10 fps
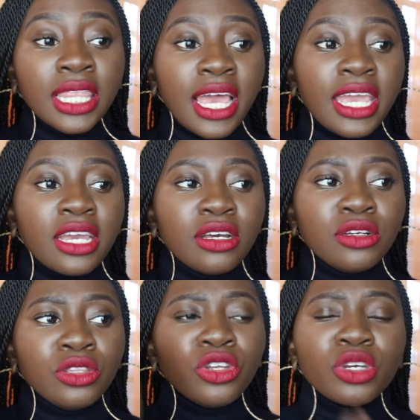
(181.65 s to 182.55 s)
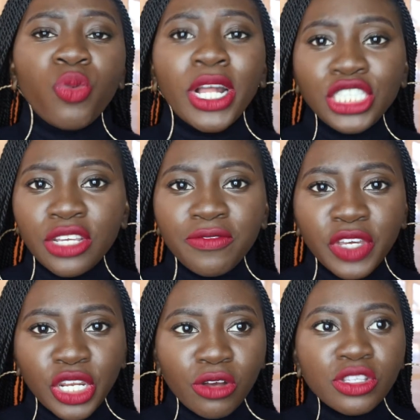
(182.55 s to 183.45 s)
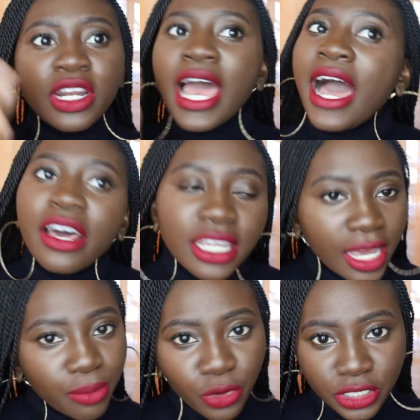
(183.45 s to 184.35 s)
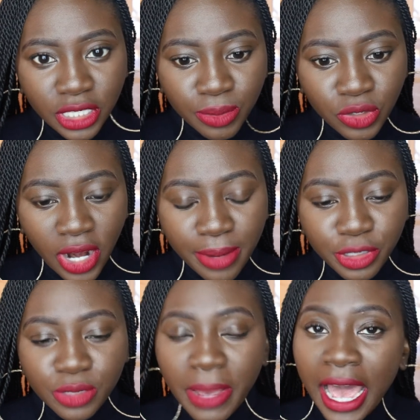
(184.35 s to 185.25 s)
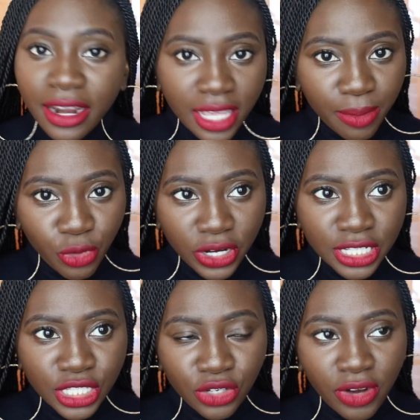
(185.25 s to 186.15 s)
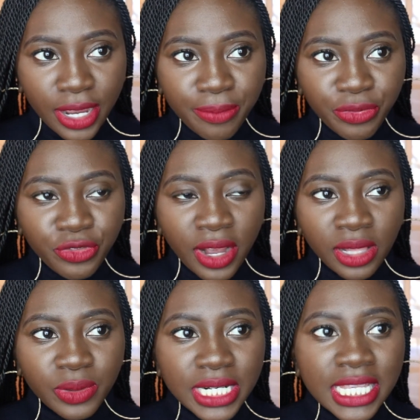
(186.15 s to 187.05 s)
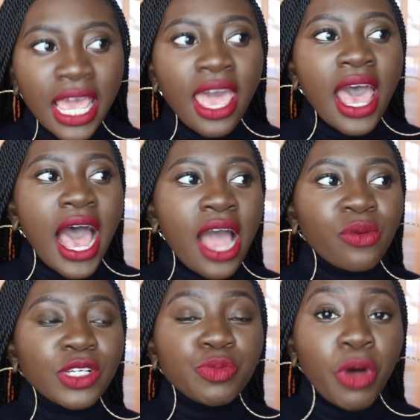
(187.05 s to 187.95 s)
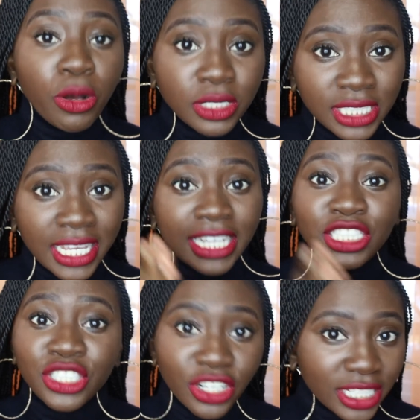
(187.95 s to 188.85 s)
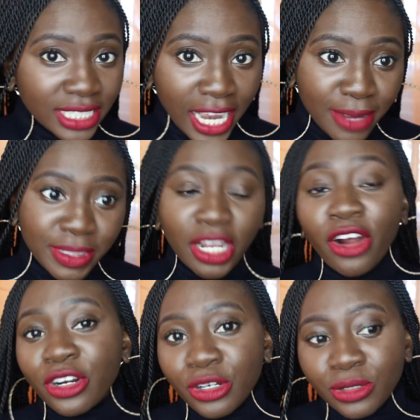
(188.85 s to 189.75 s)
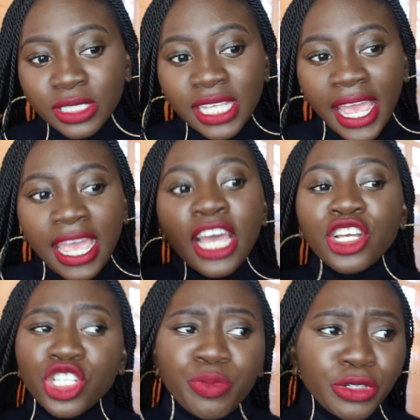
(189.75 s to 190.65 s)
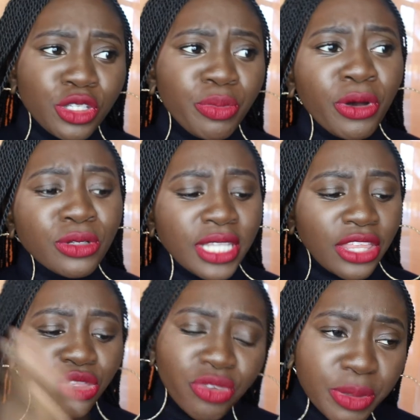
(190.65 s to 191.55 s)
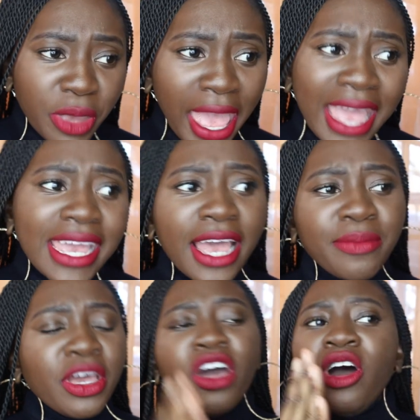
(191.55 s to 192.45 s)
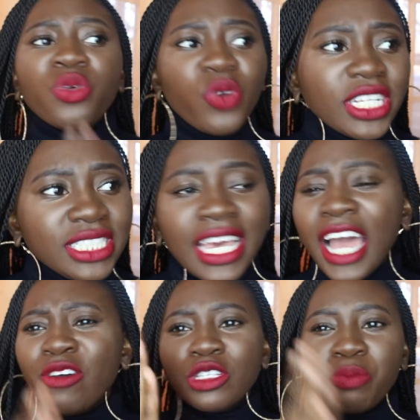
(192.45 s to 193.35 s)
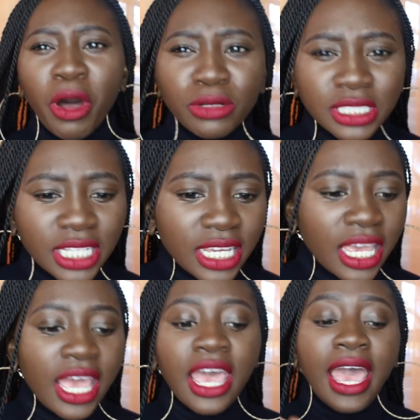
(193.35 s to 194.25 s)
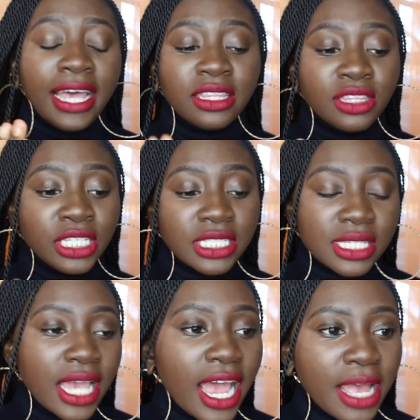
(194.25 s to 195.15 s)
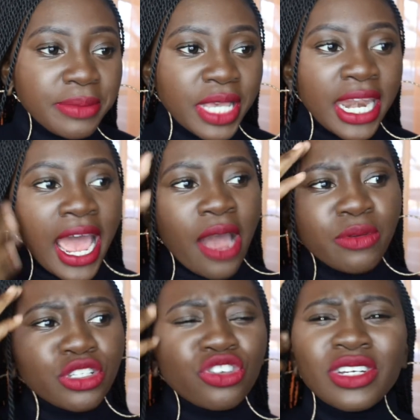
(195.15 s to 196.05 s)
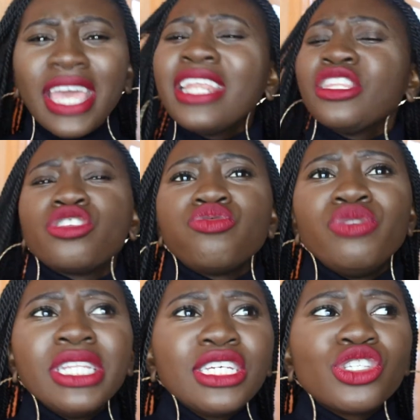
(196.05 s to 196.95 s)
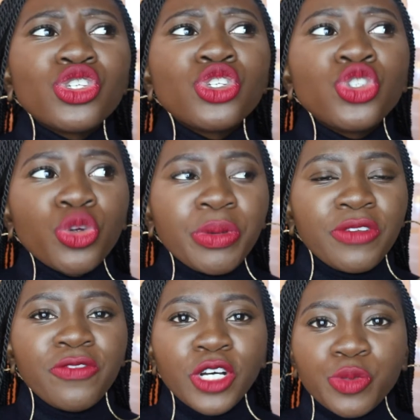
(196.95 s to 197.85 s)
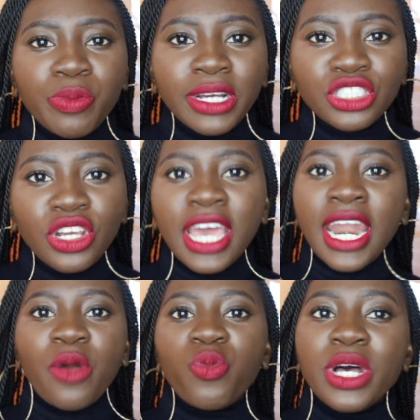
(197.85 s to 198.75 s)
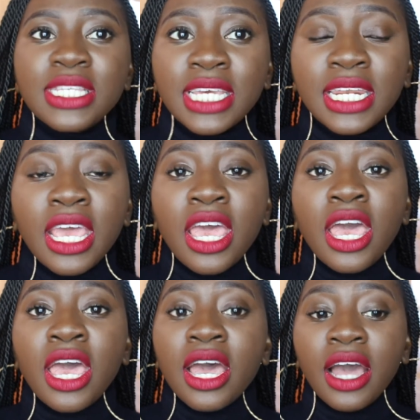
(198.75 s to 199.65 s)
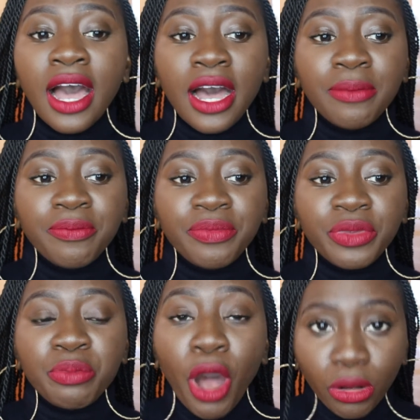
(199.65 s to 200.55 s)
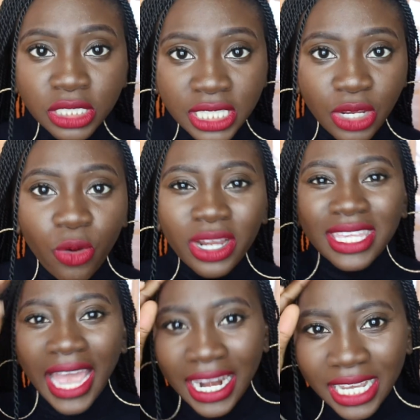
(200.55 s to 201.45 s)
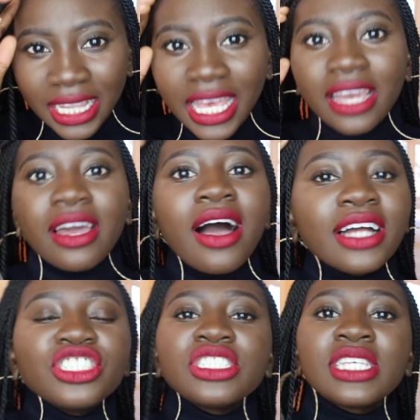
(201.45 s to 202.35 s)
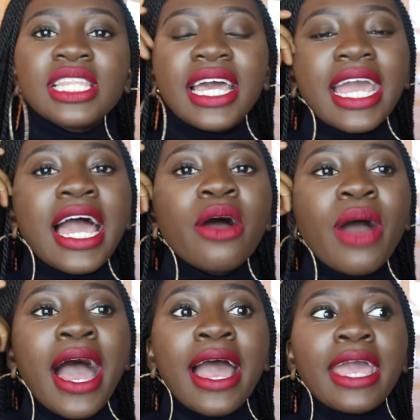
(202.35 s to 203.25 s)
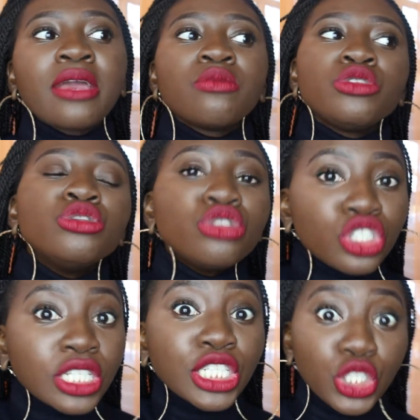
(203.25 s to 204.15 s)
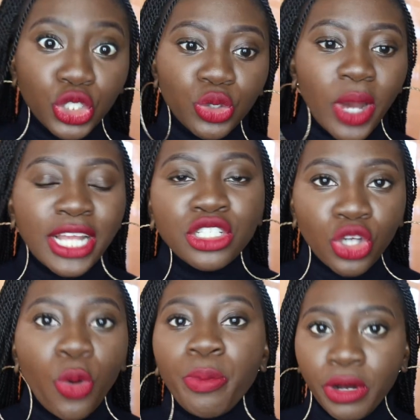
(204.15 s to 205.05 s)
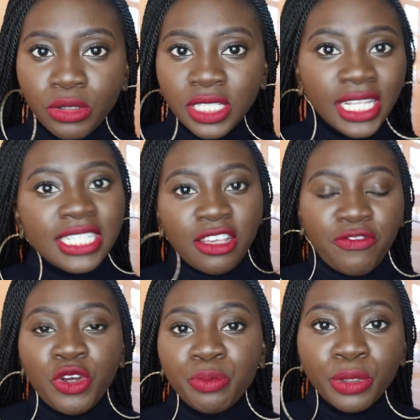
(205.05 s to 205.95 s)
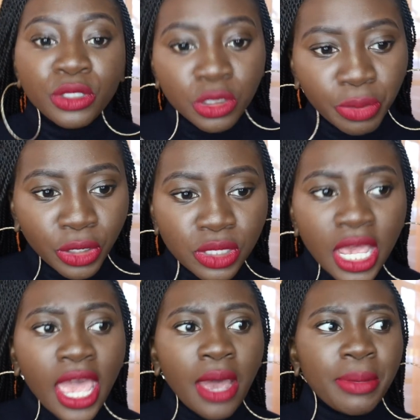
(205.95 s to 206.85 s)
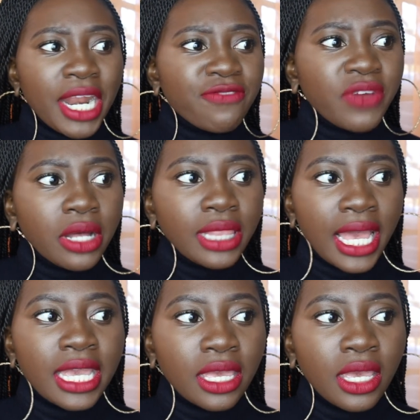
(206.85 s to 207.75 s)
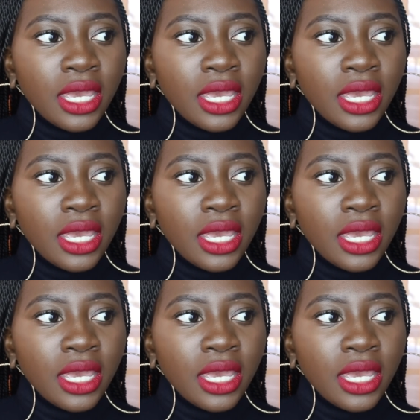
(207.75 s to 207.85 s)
like look watching videos on how to get more subscribers, how to get more Instagram followers. I was posting at certain times that articles say you're supposed to post at 3 a.m. on Wednesday. I was posting at these times and I was creating this really stupid false pressure and I wasn't um, posting organically and consciously like how I usually do. I don't post unless I feel pulled to post. But I felt like,